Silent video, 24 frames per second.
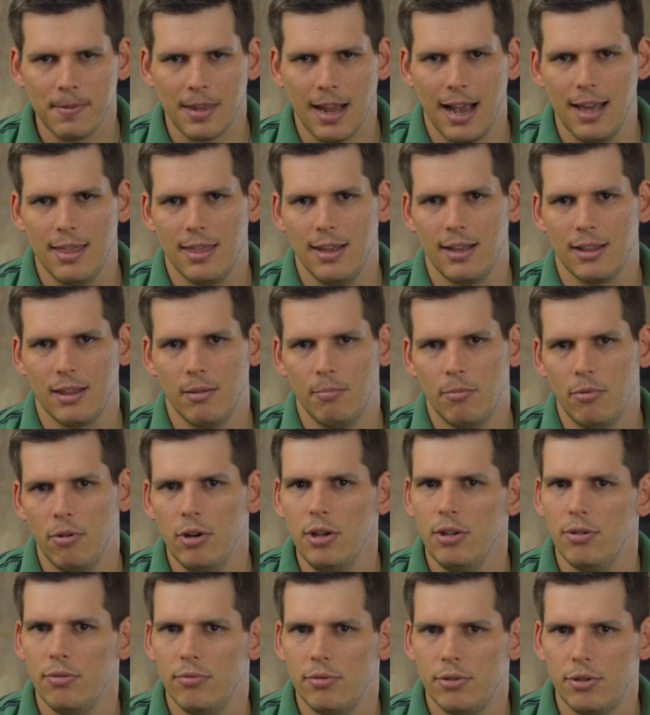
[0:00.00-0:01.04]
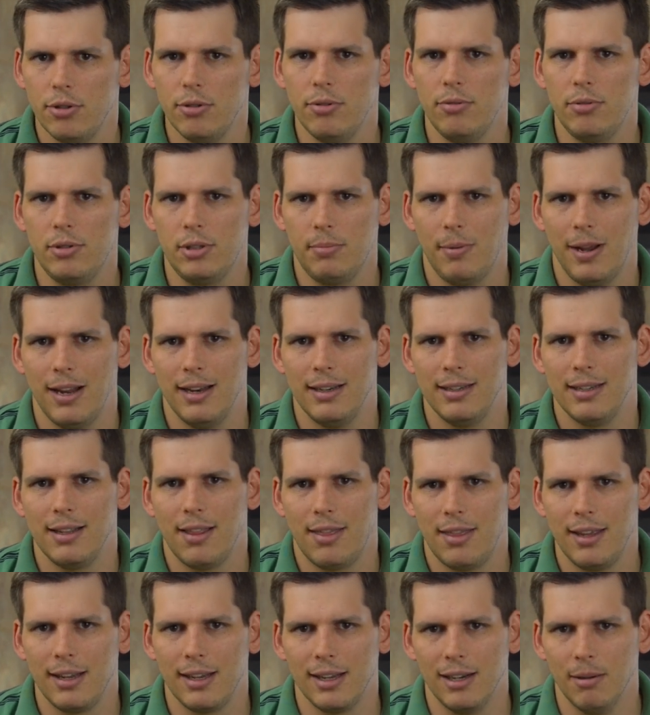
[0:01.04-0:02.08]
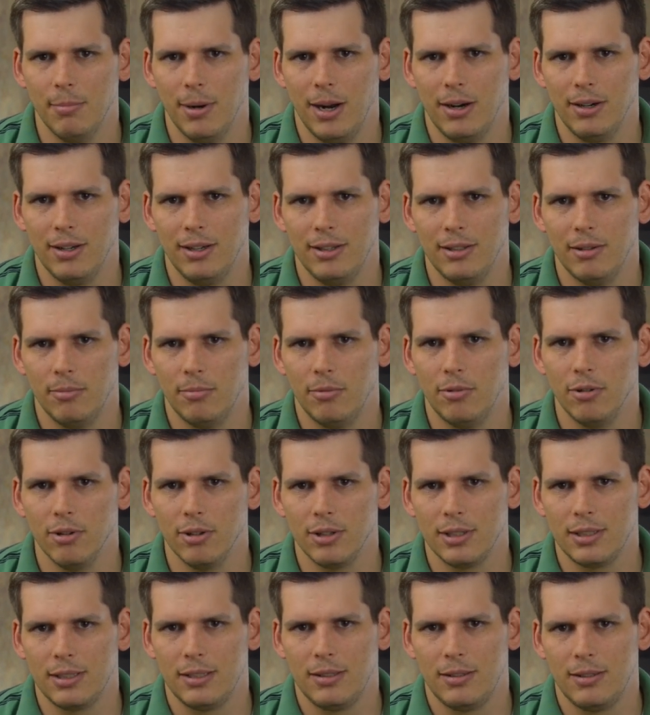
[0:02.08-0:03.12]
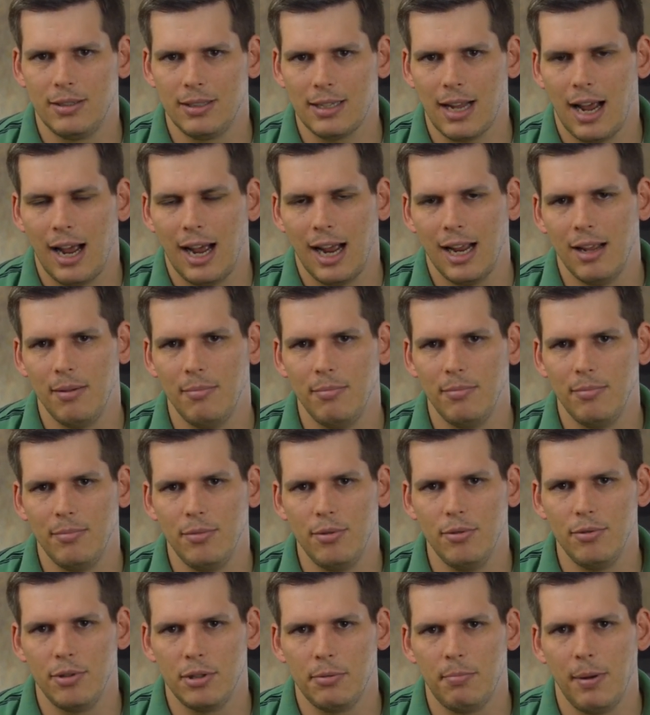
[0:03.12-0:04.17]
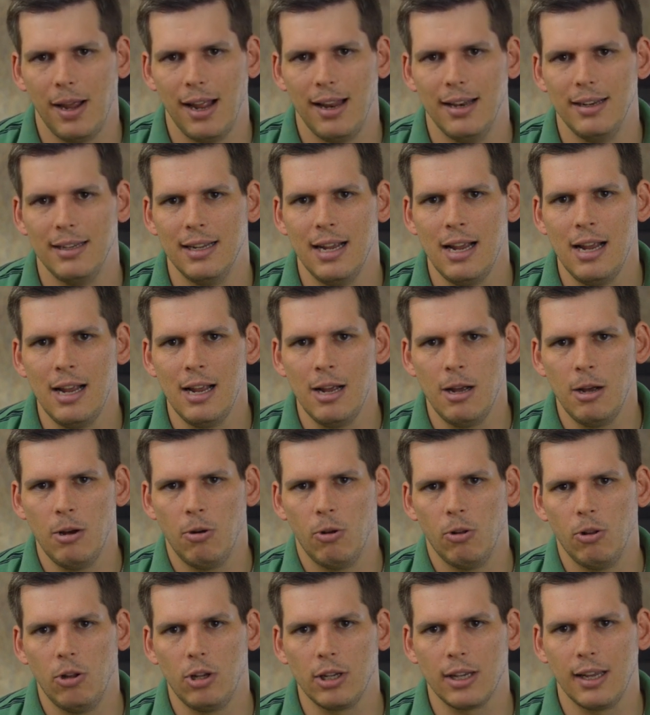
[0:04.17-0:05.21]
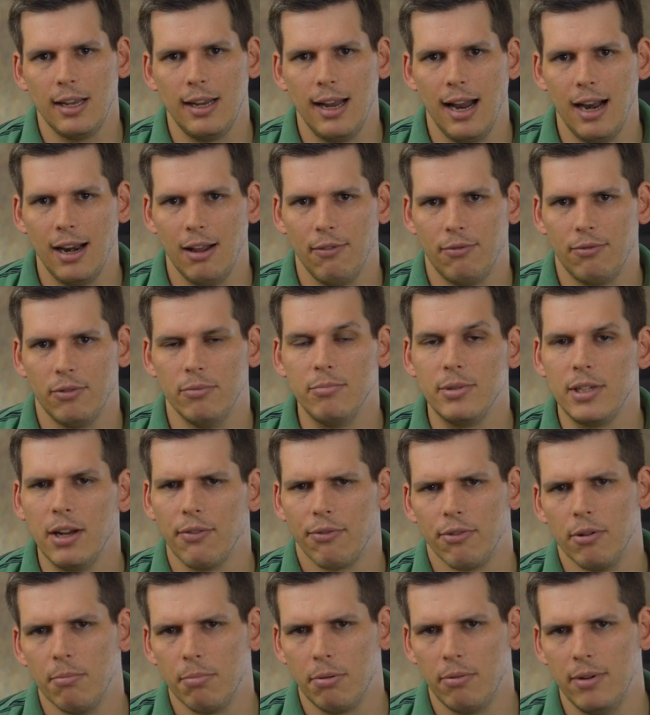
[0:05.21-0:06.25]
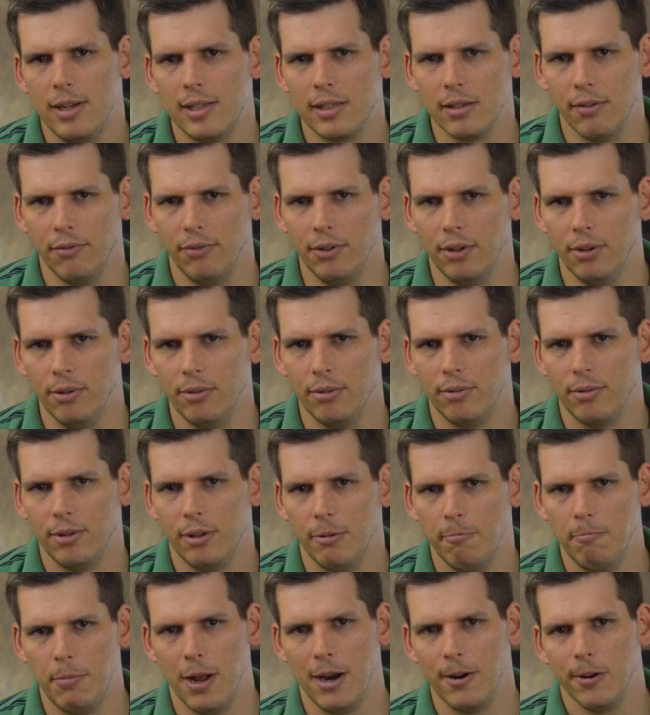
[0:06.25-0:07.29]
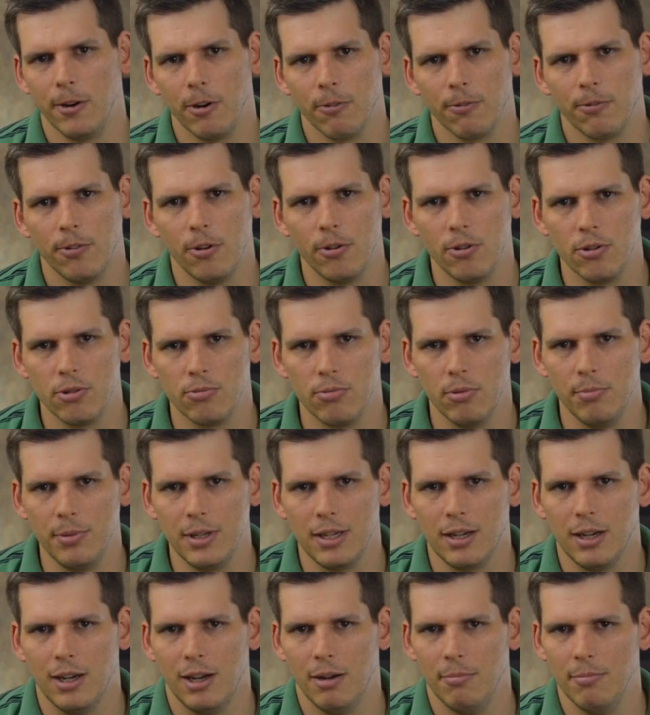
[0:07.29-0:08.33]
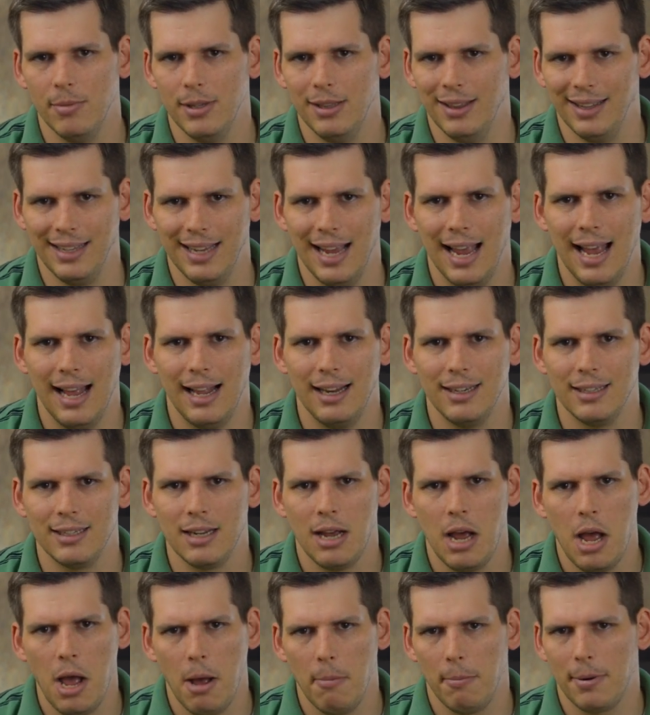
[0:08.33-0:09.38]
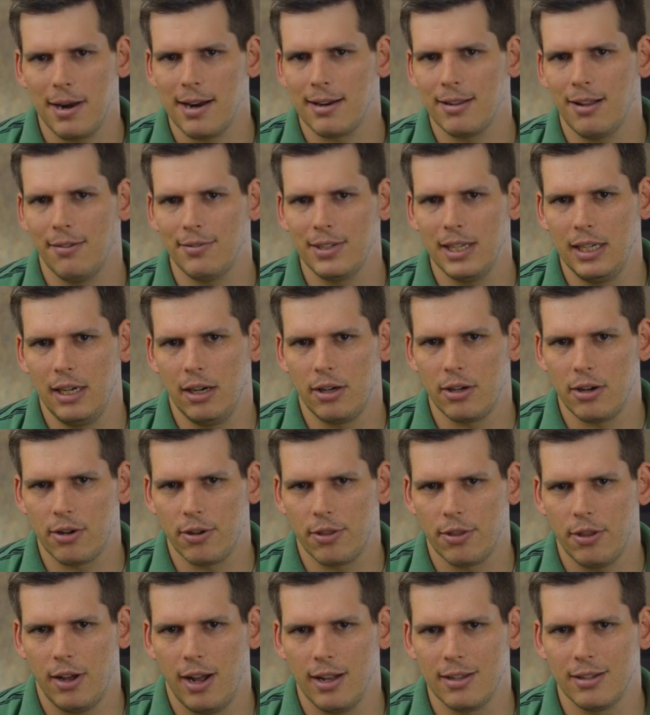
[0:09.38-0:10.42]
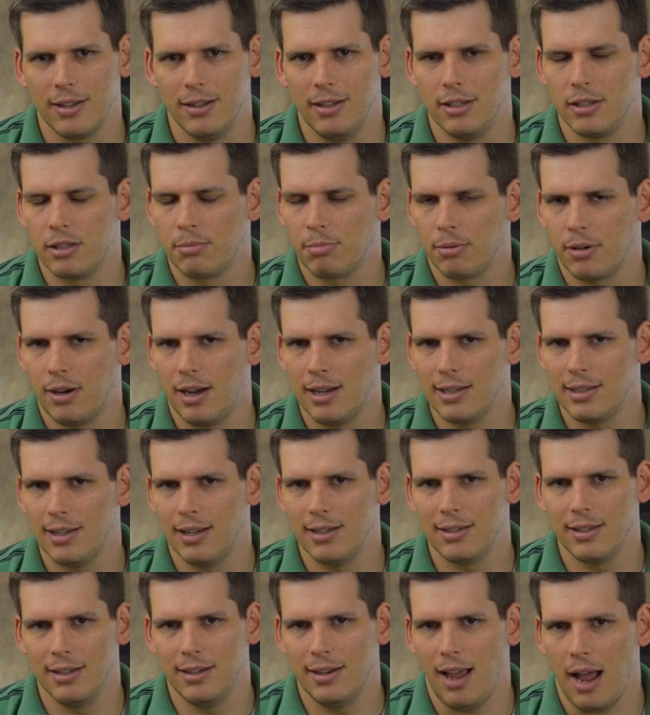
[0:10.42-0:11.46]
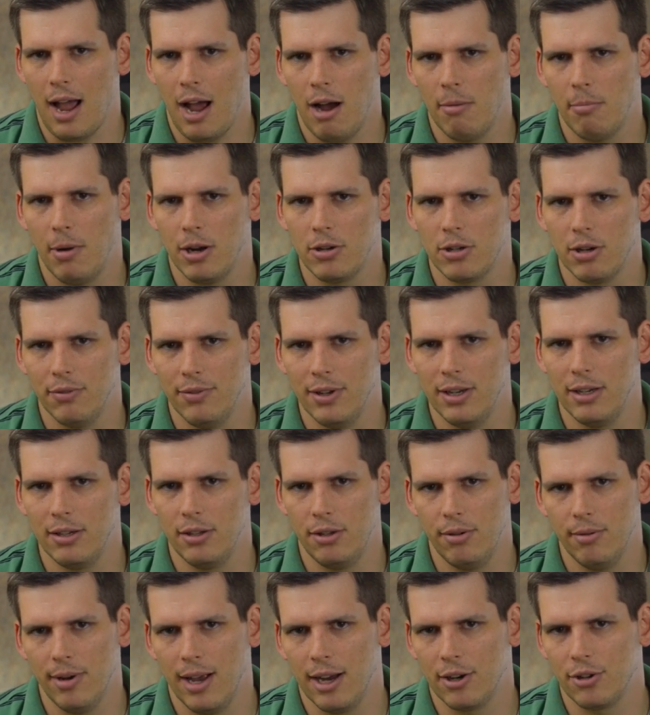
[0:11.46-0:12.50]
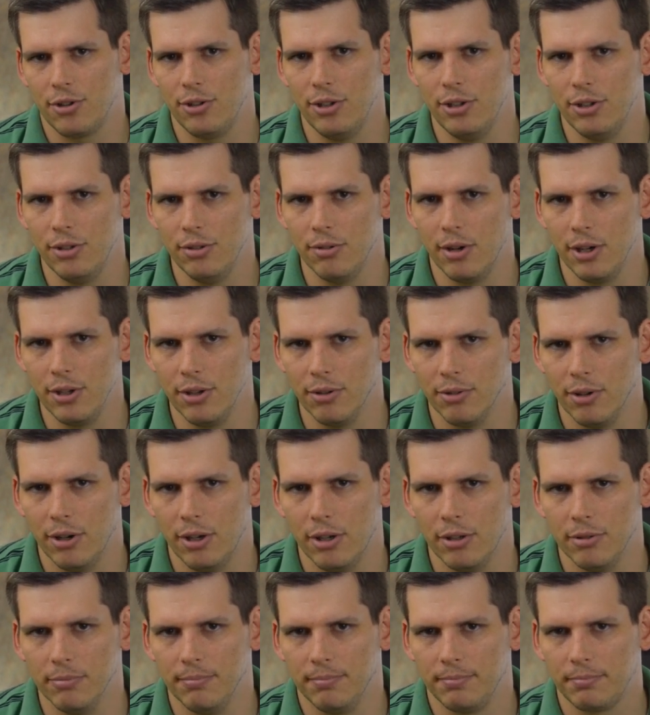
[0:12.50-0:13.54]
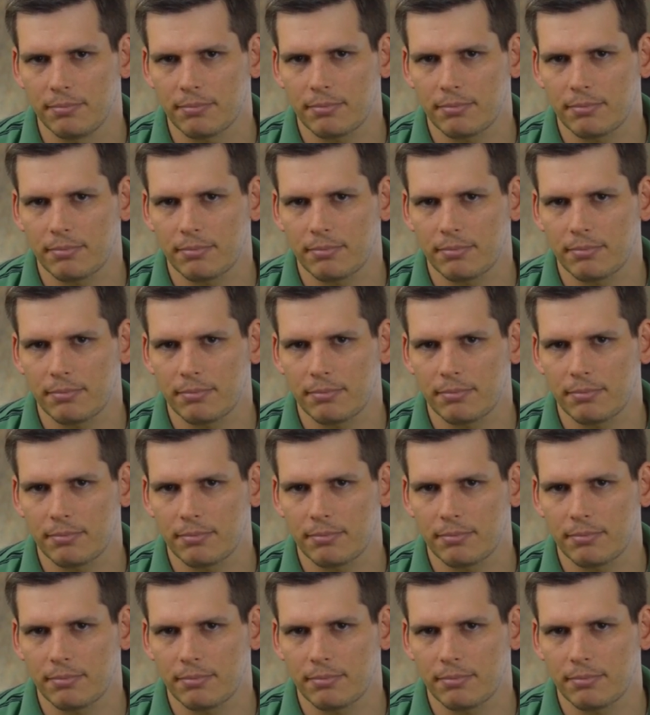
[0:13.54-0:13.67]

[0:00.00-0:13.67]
I think the more you do spend thinking about it, and the more time you spend looking at it from different points of view, the better your photos will become in the end. But I'd love to hear your thoughts on this process and how much of it you actually do on your own.